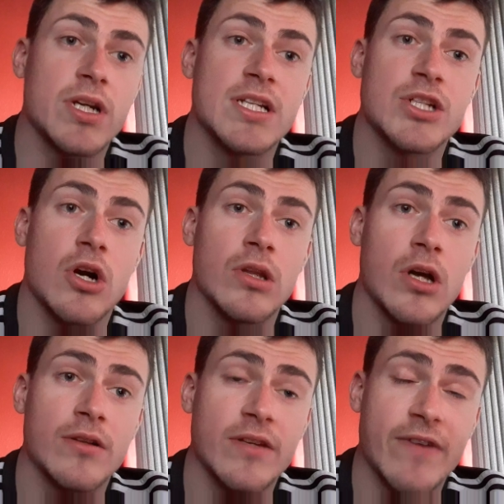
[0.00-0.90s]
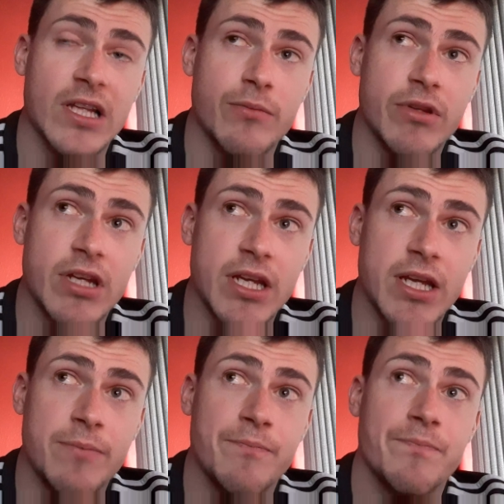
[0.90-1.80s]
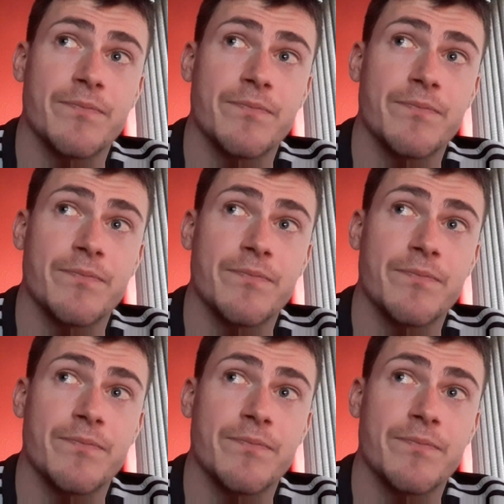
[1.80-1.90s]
he's got a lot of development in him.